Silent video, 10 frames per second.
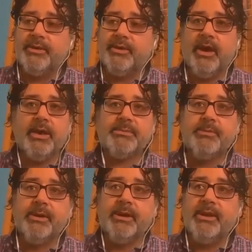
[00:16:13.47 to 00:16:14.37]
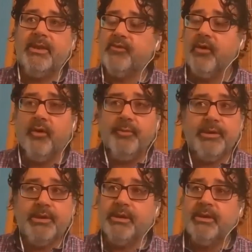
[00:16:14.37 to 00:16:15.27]
at the hospital, and they've told
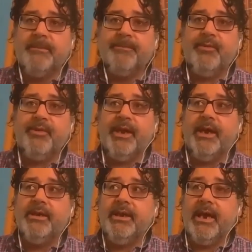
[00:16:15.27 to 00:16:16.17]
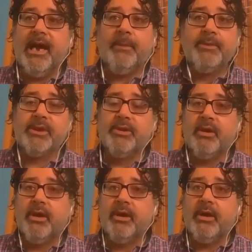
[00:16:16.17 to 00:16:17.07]
me that it happens on
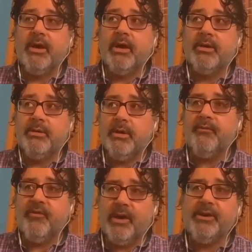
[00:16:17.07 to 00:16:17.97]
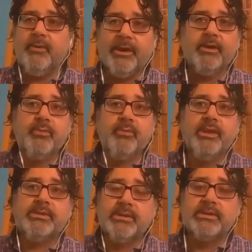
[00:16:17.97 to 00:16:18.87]
a fairly regular
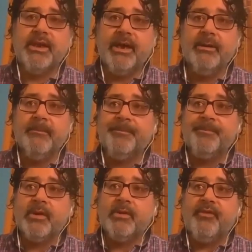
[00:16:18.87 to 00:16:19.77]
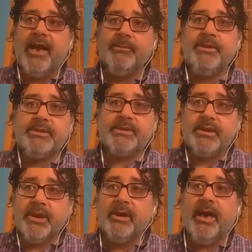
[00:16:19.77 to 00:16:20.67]
basis that
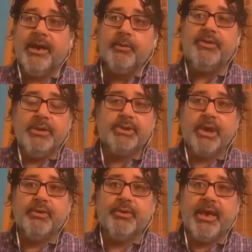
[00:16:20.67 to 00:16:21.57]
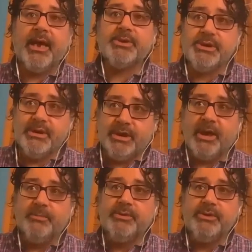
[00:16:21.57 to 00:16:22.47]
families collide with each other. They actually
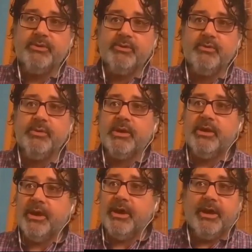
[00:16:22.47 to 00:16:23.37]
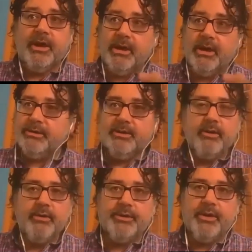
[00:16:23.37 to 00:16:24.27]
come to you
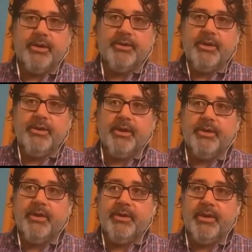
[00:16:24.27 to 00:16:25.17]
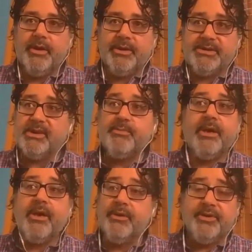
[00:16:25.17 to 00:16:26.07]
know, the sick
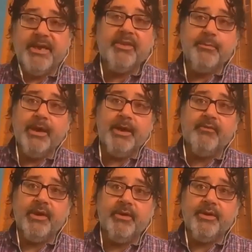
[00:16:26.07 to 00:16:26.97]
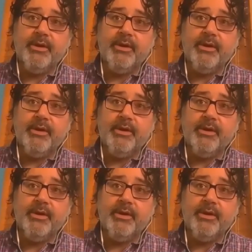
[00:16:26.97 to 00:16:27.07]
bed or the deathbed of